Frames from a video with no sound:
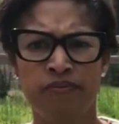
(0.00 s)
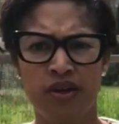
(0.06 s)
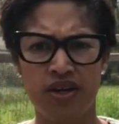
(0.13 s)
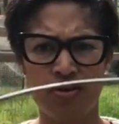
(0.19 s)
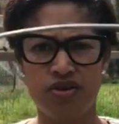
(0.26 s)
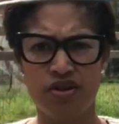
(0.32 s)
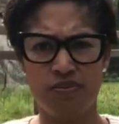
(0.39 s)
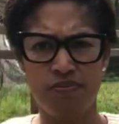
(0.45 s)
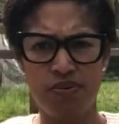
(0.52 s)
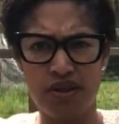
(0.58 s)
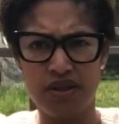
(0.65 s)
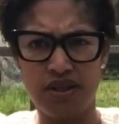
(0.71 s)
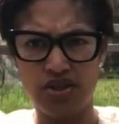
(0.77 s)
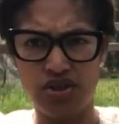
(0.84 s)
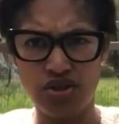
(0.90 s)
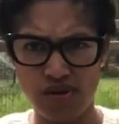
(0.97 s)
And you just
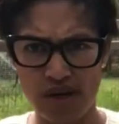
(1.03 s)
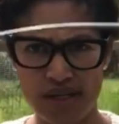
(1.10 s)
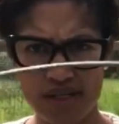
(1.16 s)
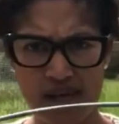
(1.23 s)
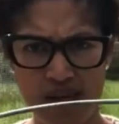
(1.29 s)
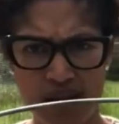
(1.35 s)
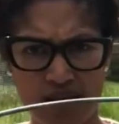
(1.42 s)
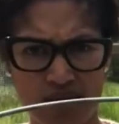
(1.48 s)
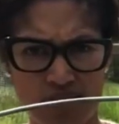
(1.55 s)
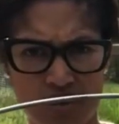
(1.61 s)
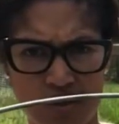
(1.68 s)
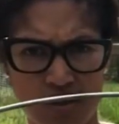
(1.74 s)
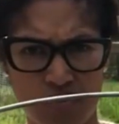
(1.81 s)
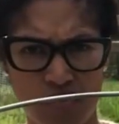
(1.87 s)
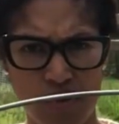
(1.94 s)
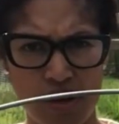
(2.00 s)
put these straight down into
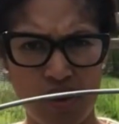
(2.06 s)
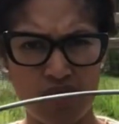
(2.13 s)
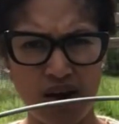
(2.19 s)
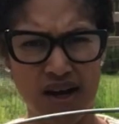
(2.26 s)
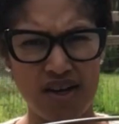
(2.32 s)
the ground.